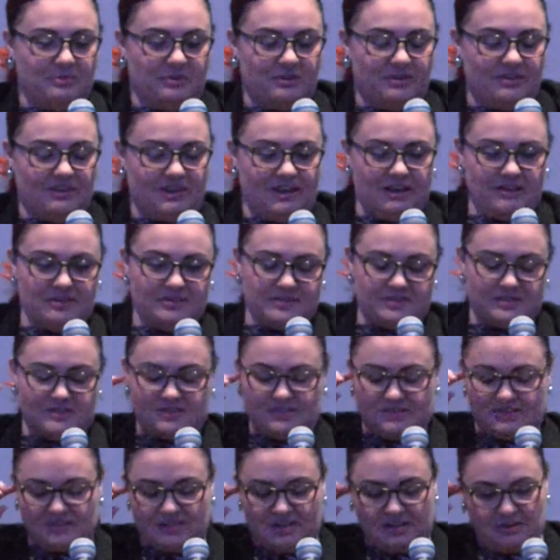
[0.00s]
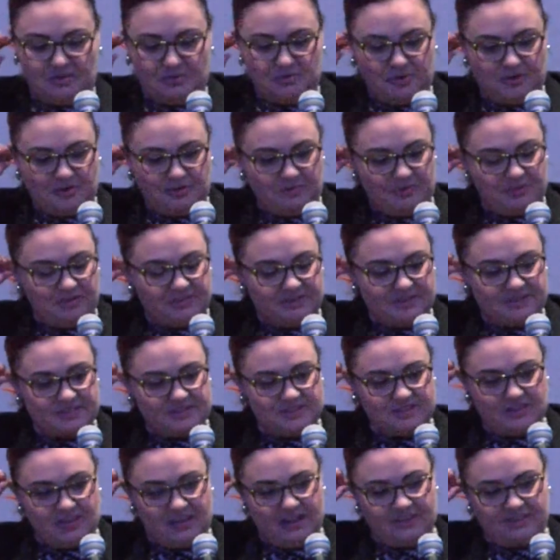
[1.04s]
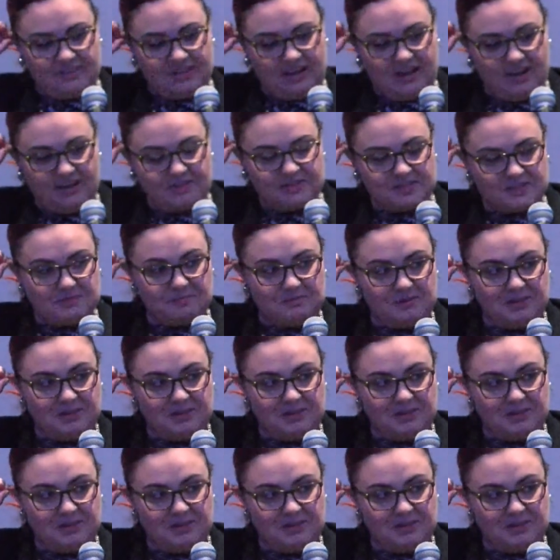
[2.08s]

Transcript: one of the houses that I work with is at the house